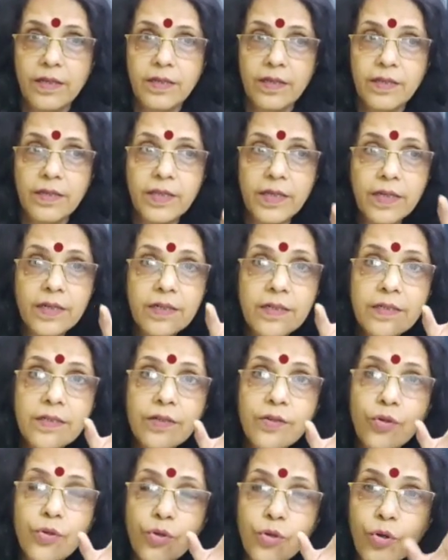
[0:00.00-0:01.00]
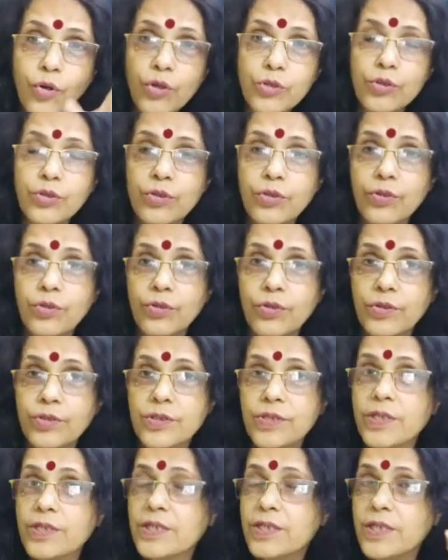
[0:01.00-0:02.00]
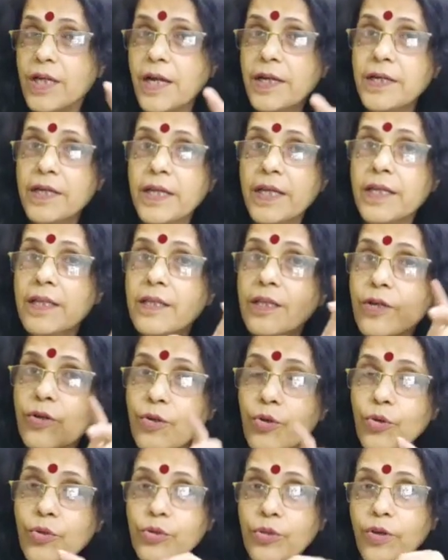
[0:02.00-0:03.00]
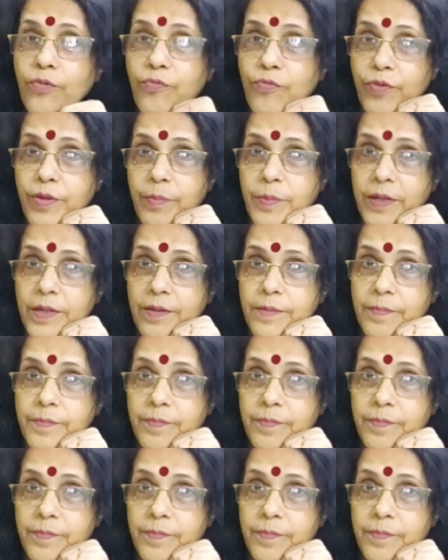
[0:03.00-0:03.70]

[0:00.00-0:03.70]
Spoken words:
that growth, the stunting the growth of women,